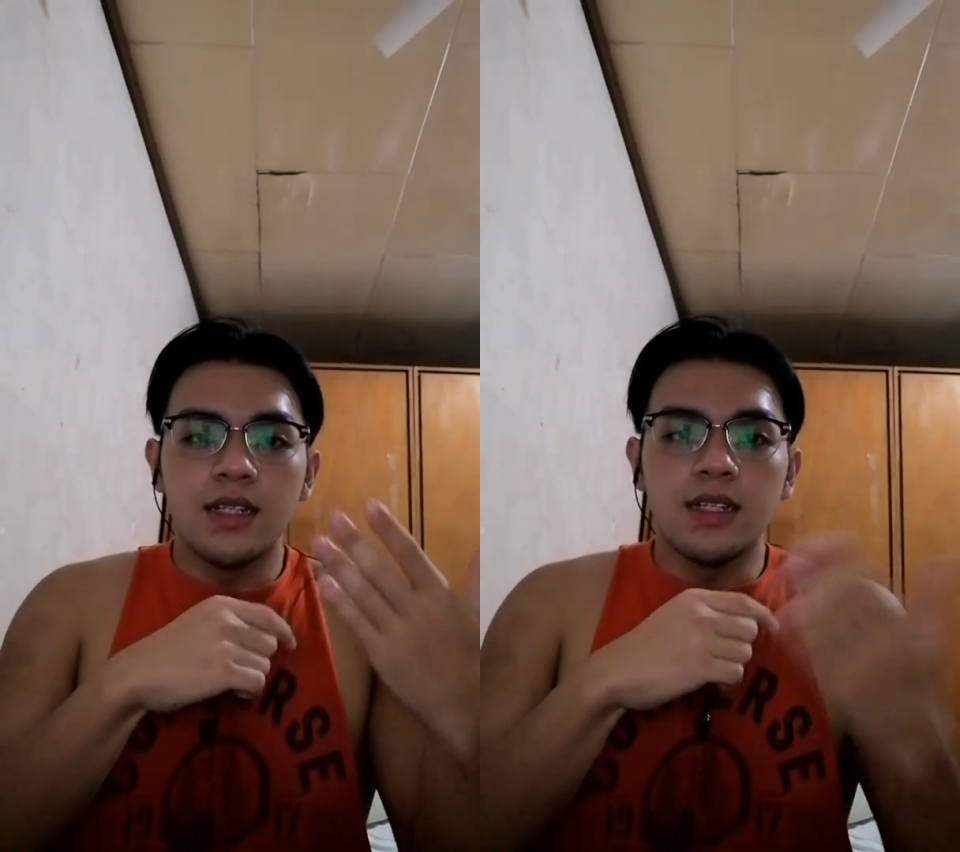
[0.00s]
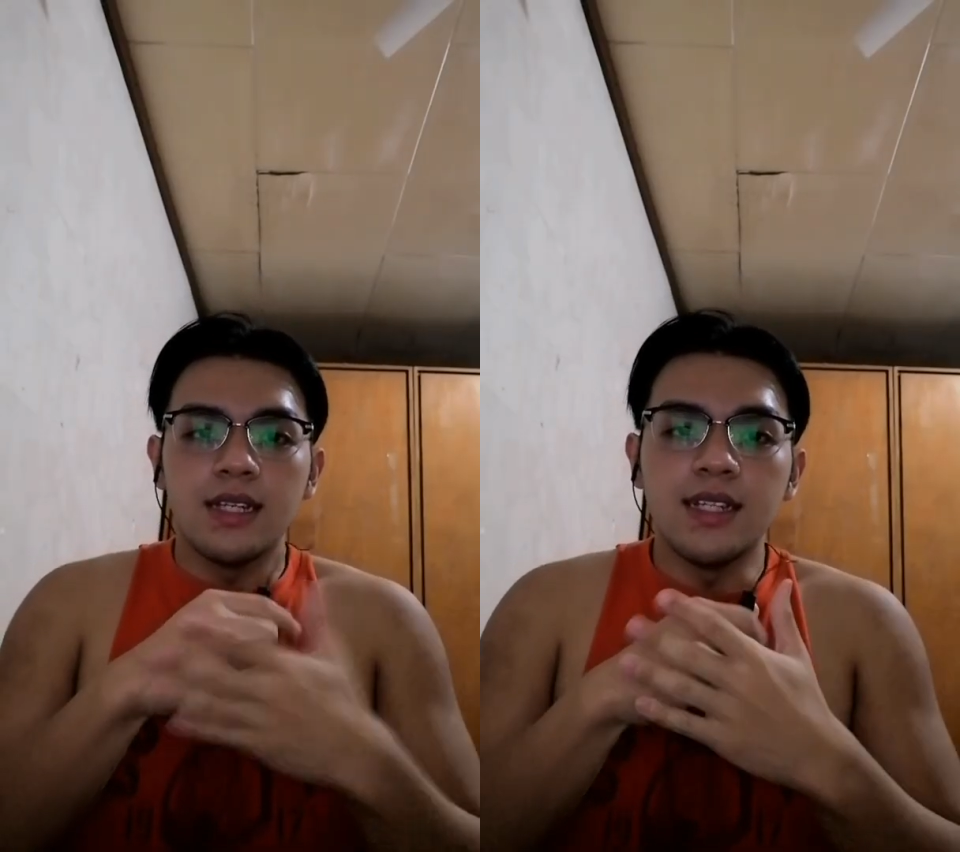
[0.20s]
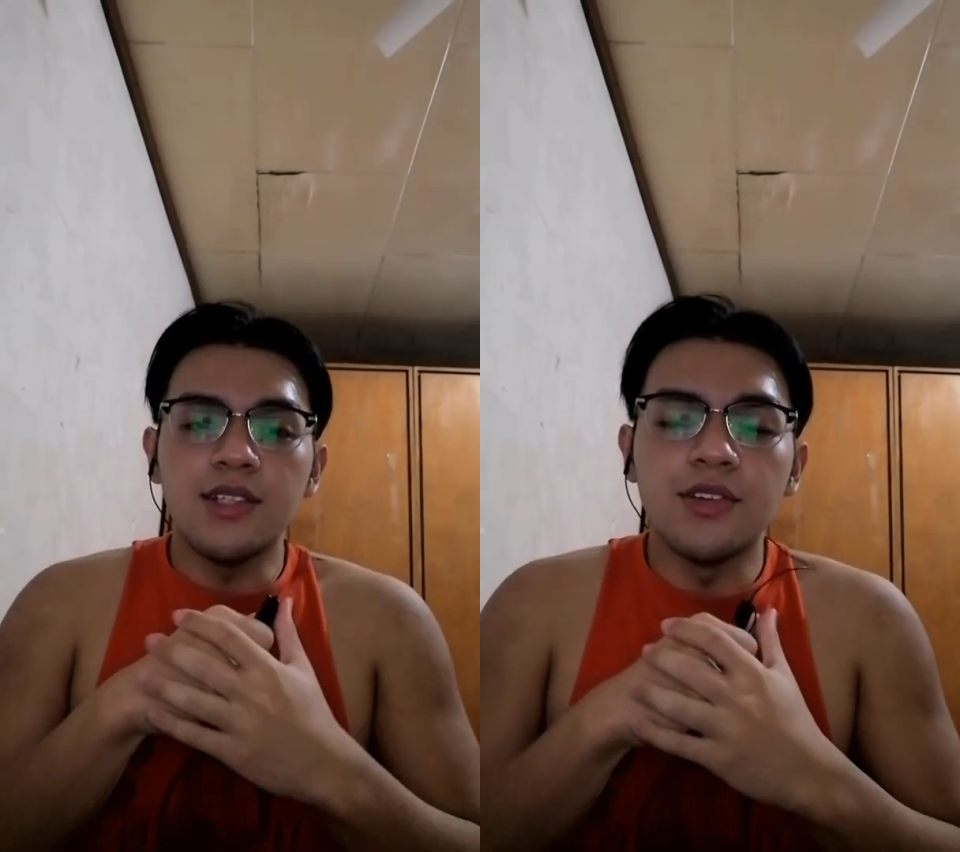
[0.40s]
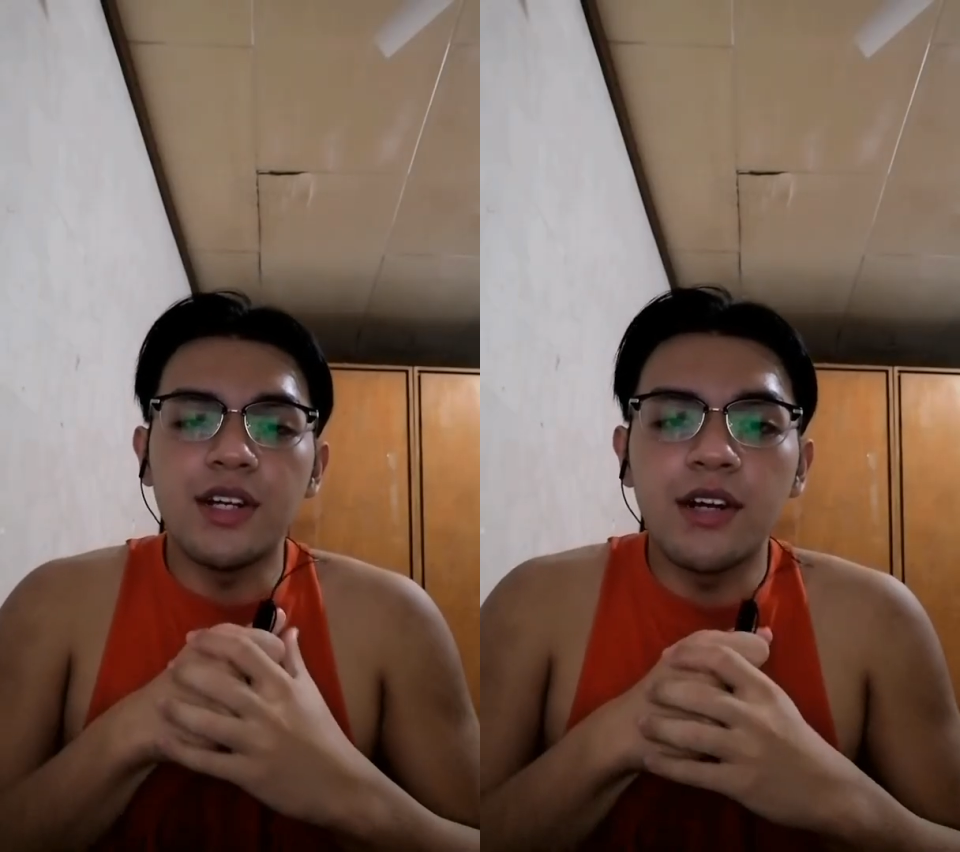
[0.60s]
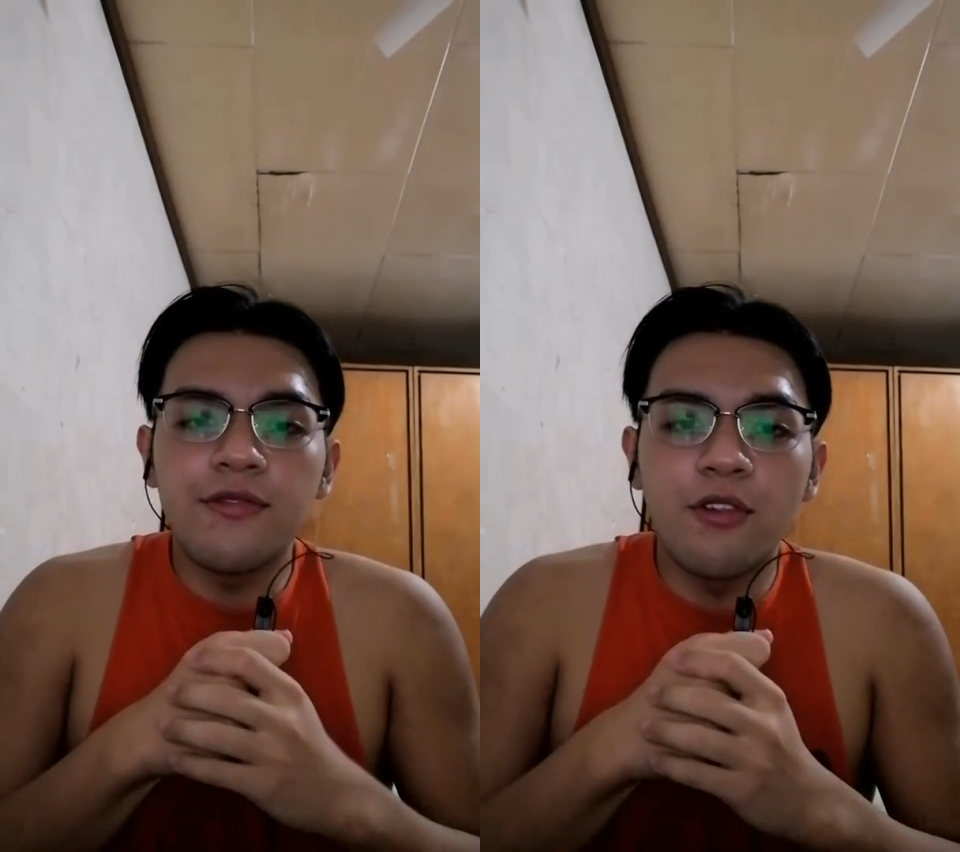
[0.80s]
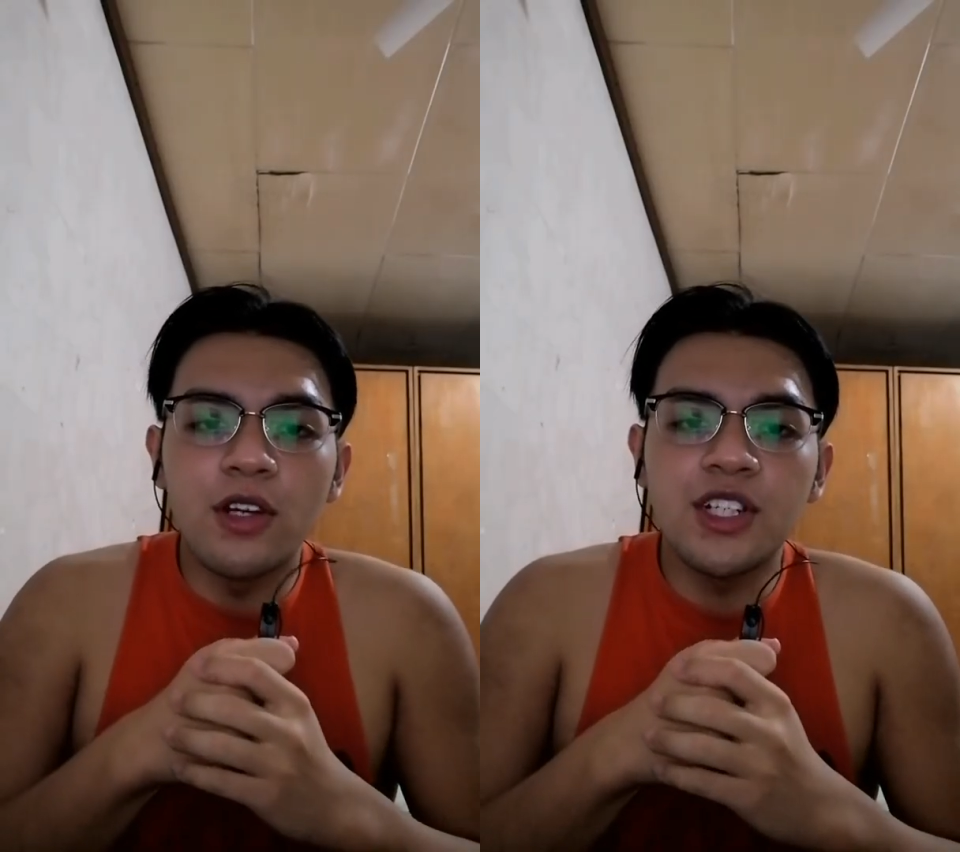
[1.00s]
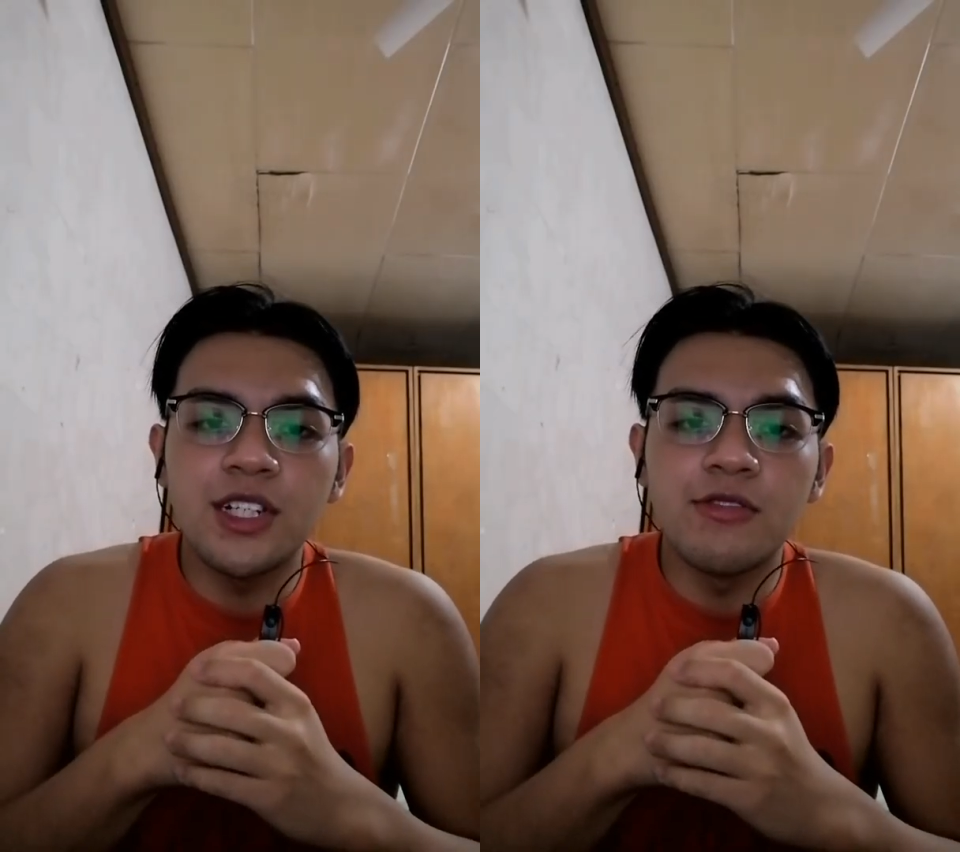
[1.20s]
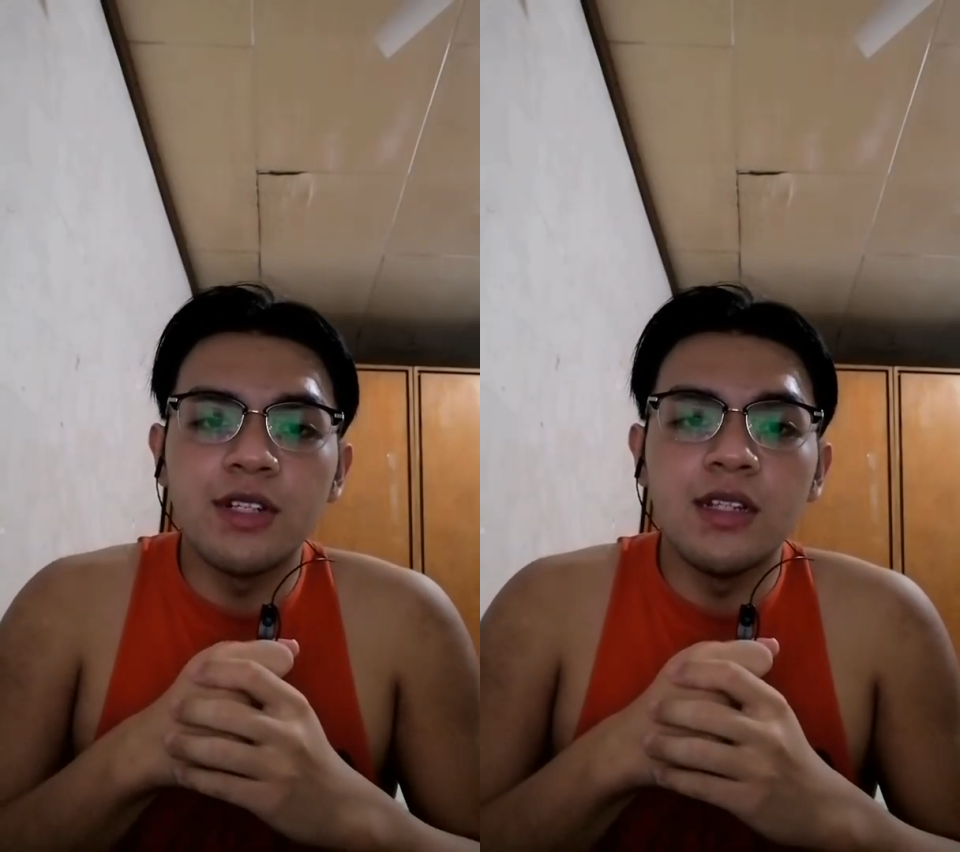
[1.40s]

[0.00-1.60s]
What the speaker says: Yes, so there are four general